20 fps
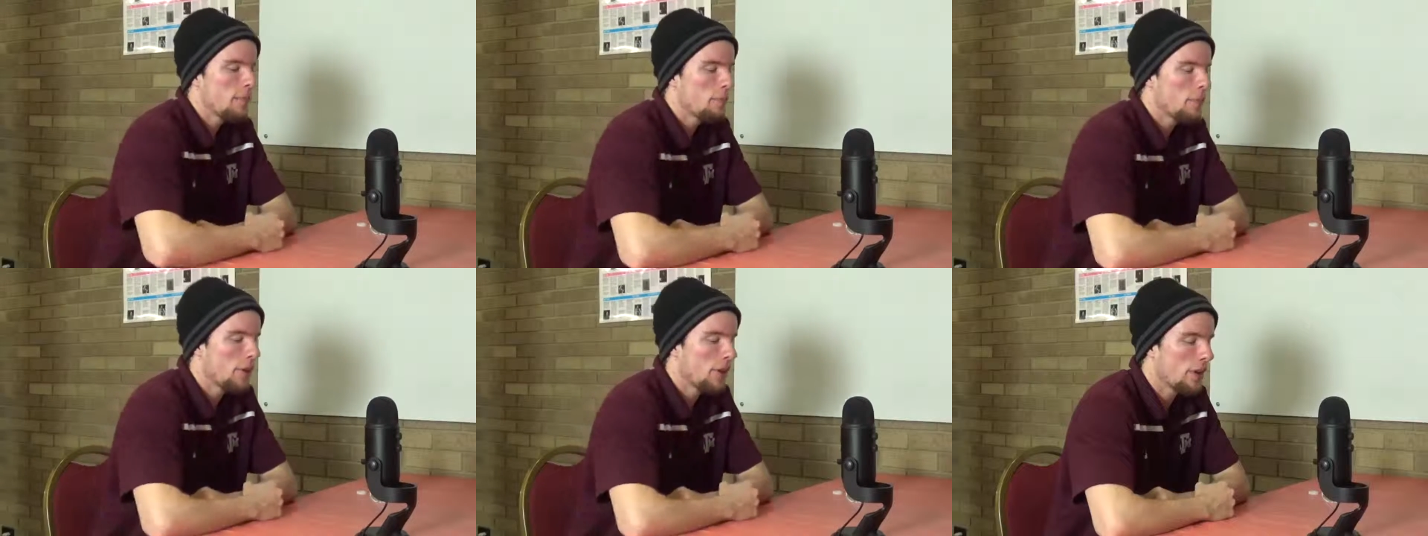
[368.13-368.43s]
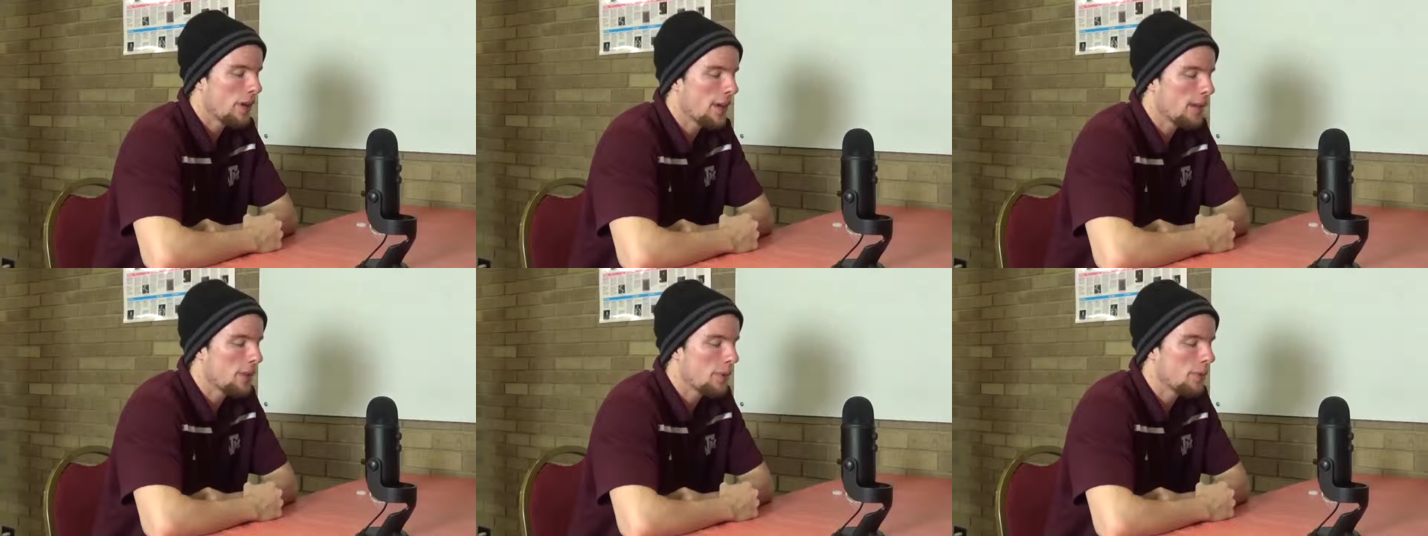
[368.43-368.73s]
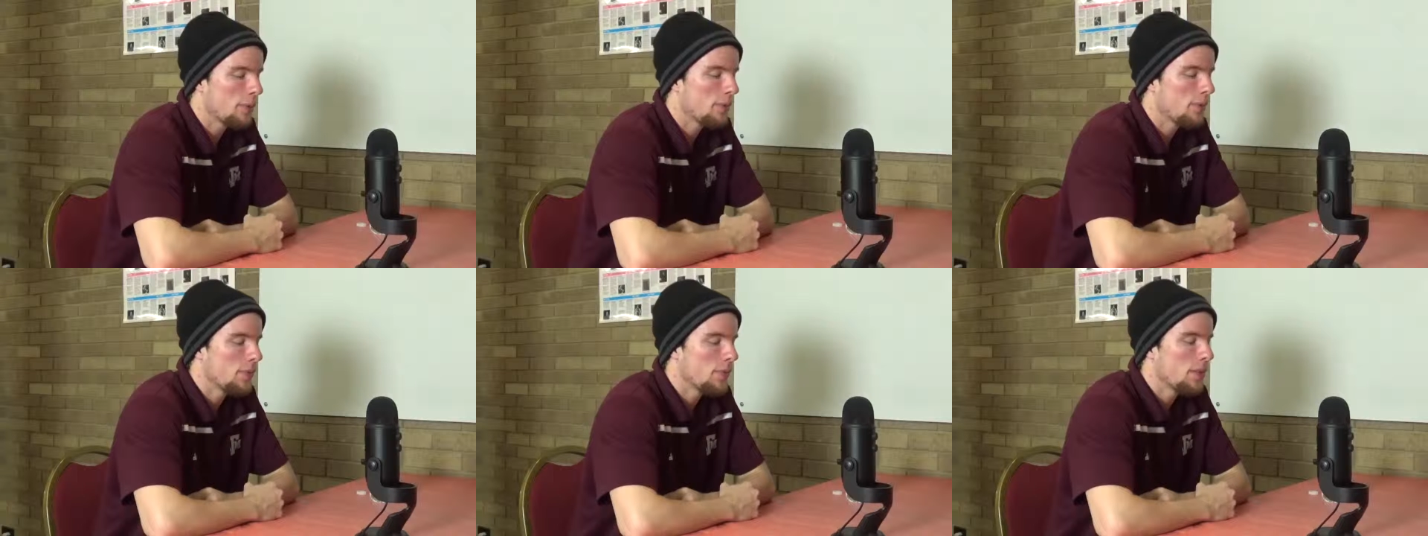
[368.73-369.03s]
But like
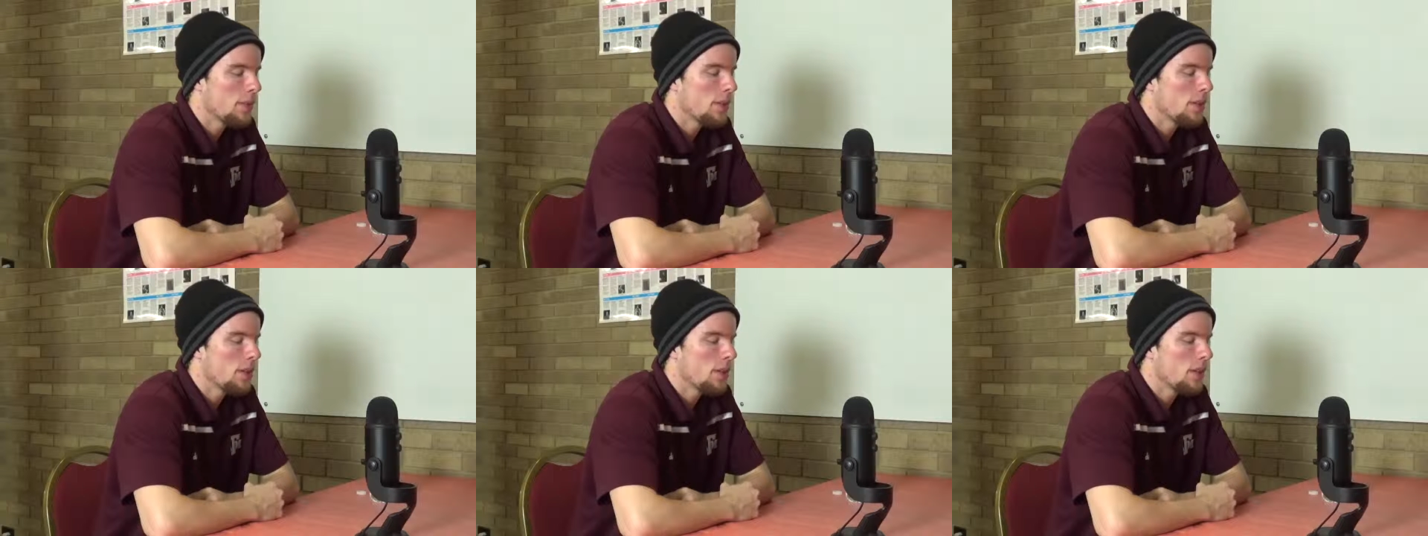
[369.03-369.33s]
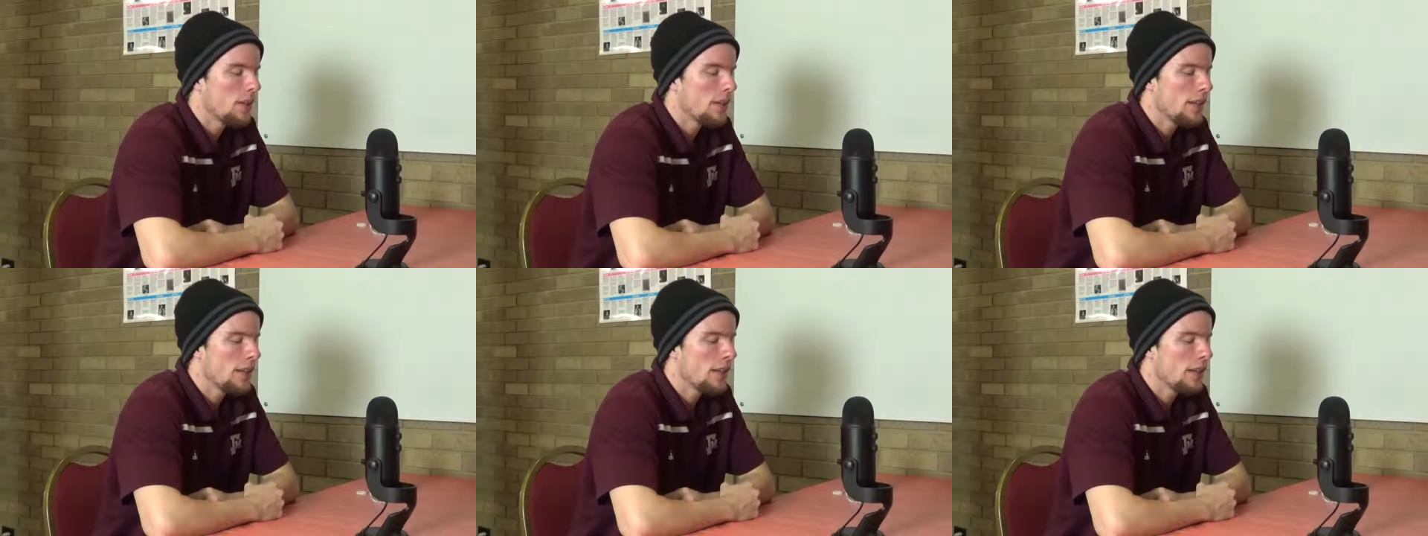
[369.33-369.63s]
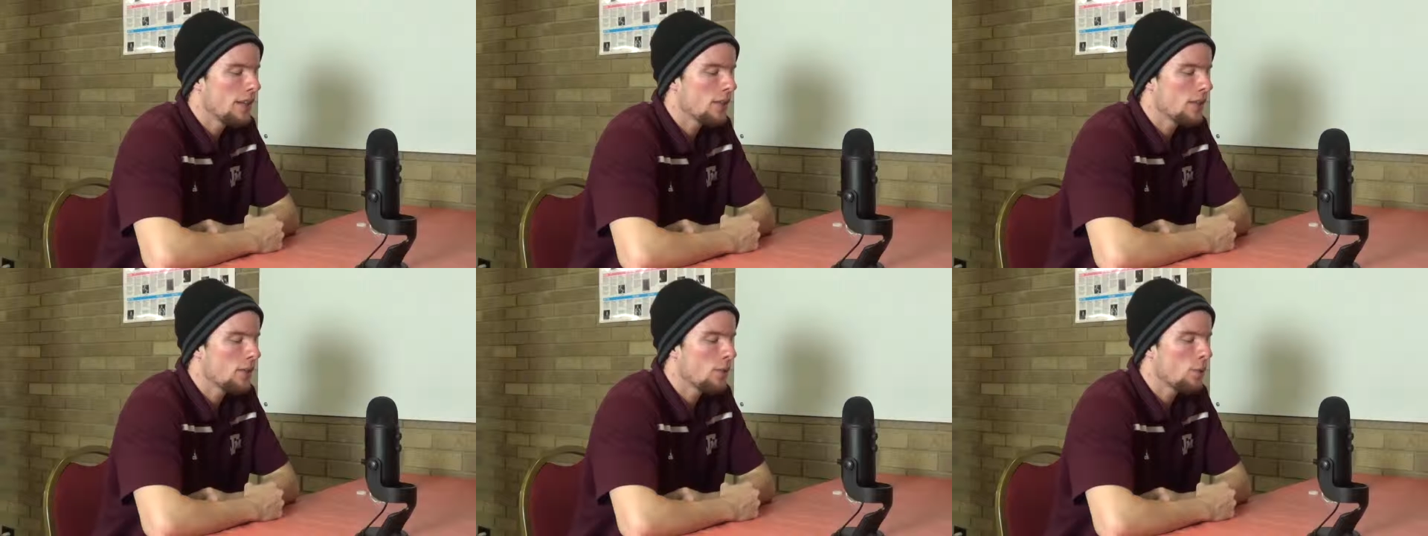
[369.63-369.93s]

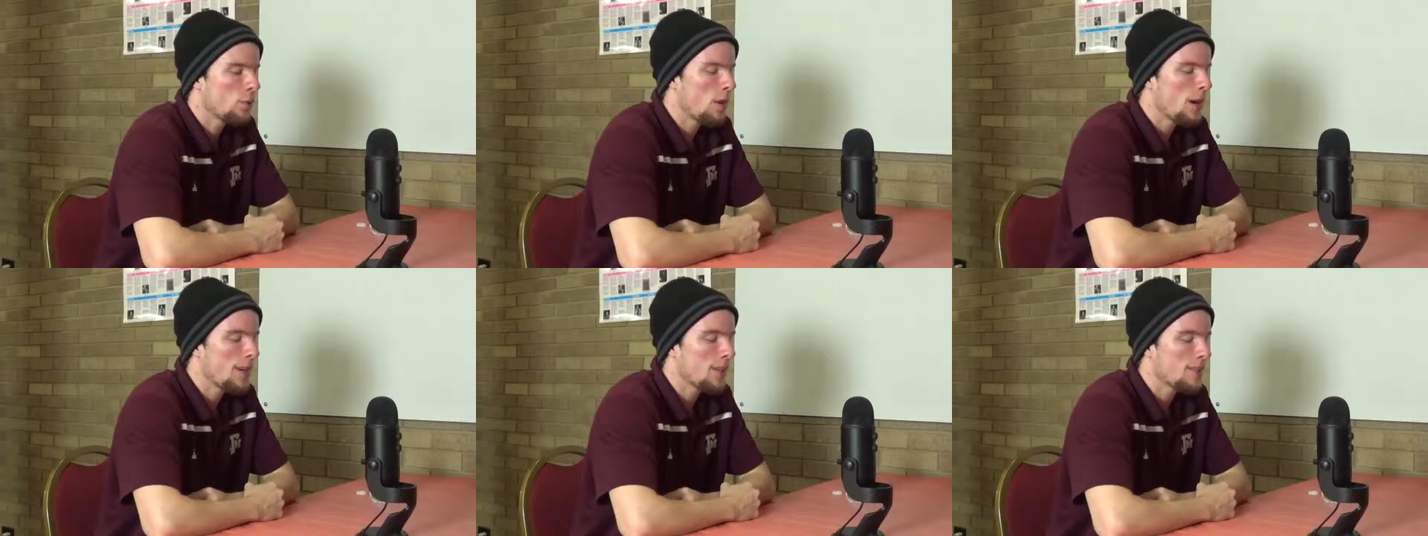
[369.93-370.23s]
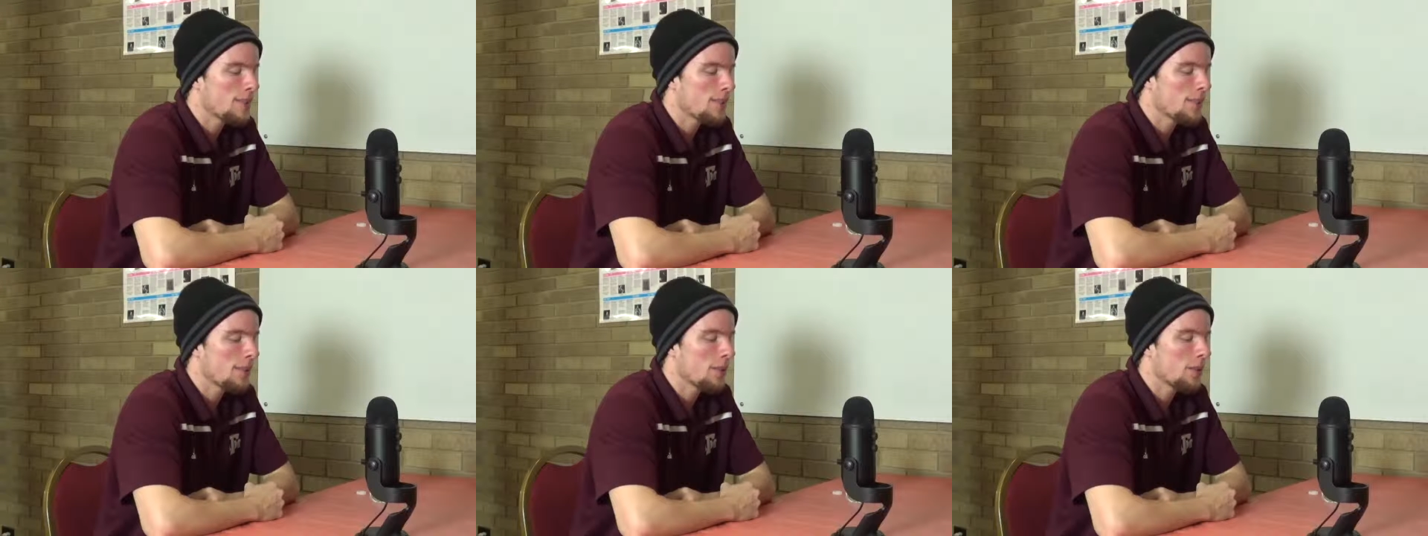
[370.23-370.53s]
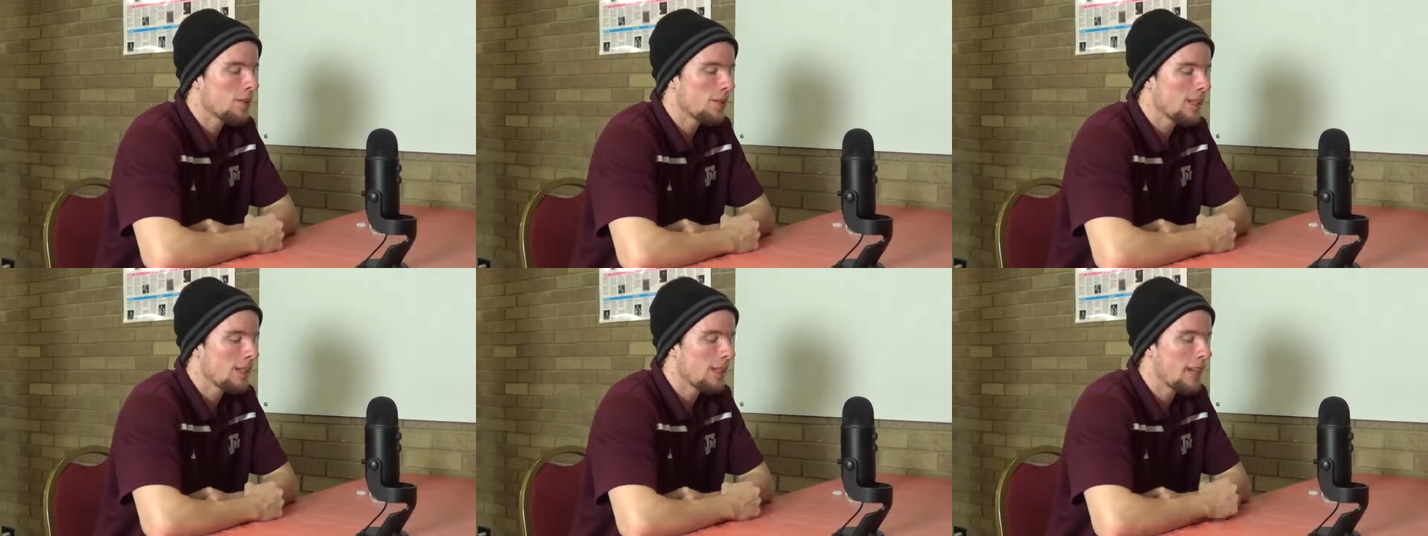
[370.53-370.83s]
Christ
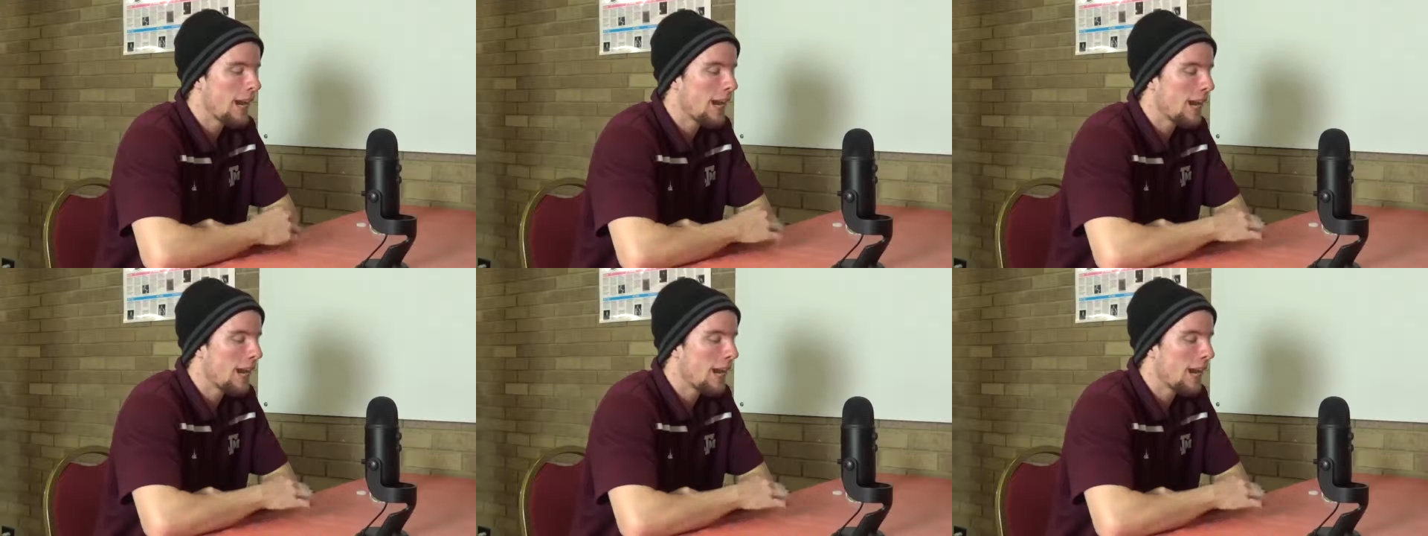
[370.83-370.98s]
literally